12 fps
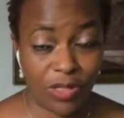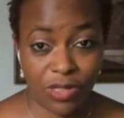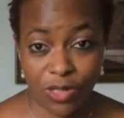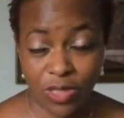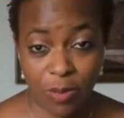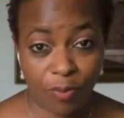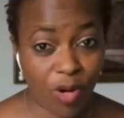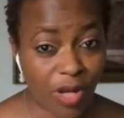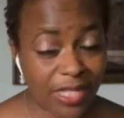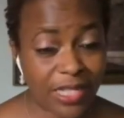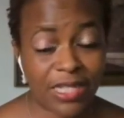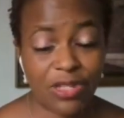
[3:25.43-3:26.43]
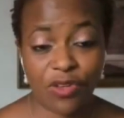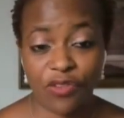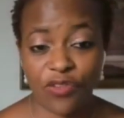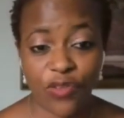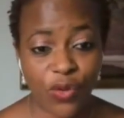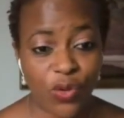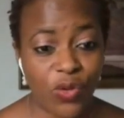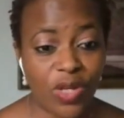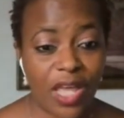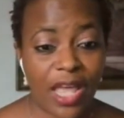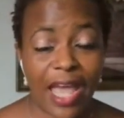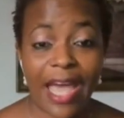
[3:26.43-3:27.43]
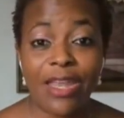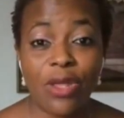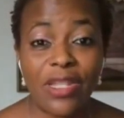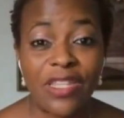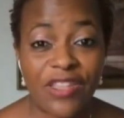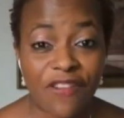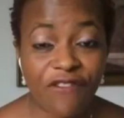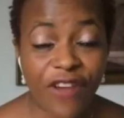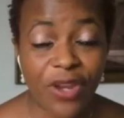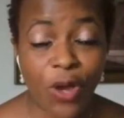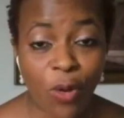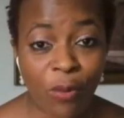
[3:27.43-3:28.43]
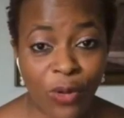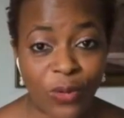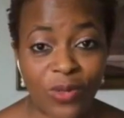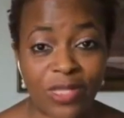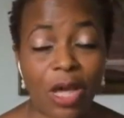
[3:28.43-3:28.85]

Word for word: just the processing of food and different hormones.